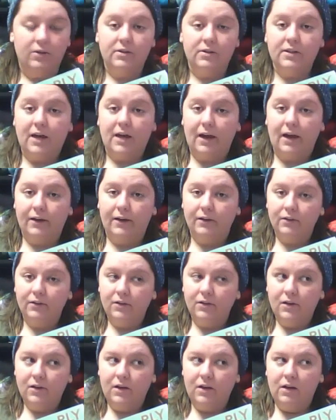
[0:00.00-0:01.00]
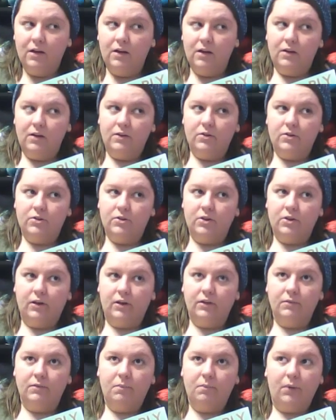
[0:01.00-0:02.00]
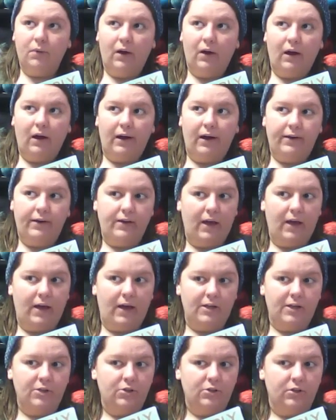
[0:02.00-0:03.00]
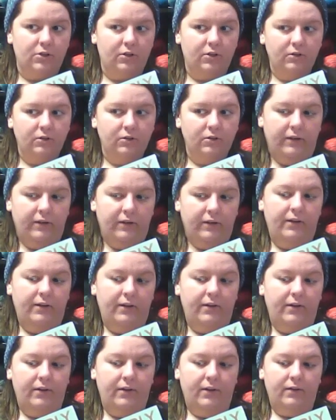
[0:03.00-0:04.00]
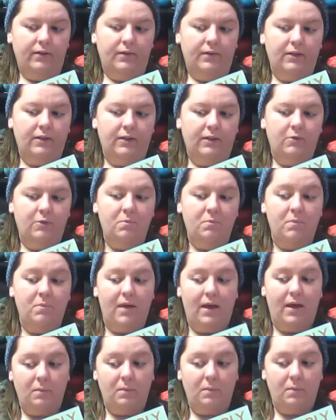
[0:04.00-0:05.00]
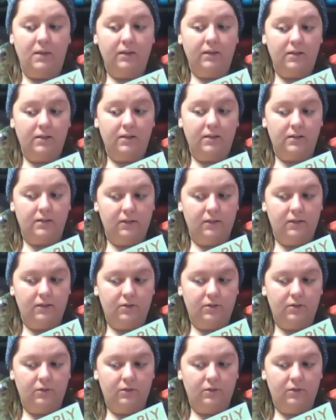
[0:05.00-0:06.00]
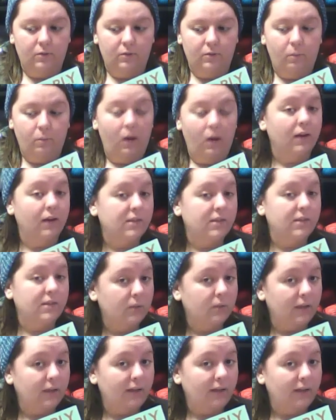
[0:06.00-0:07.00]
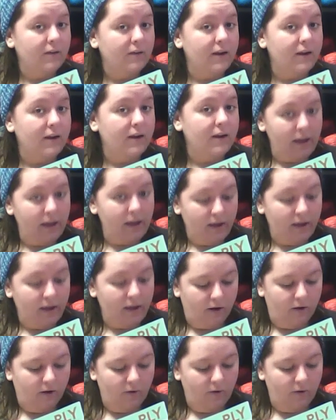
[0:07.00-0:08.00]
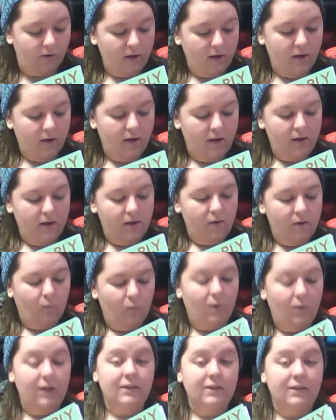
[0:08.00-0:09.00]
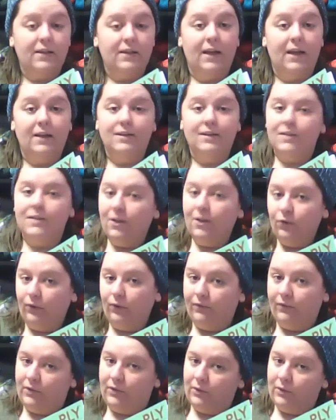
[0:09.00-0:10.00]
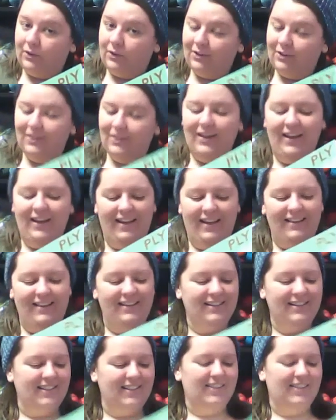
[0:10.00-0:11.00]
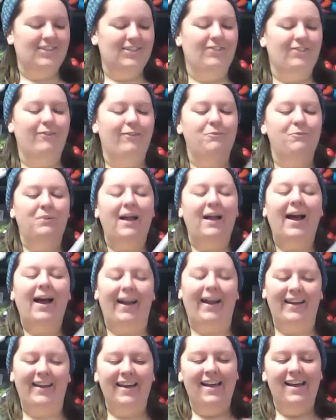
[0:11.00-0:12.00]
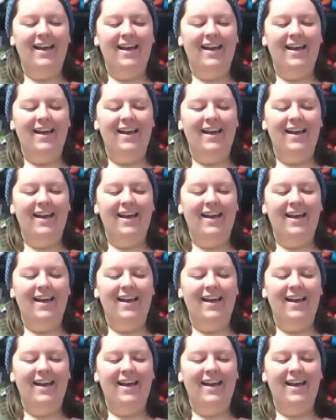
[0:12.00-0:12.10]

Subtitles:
dyer, certain podcaster that you may be listening to, possibly even now, was a stealth reviewer in this issue of Ply.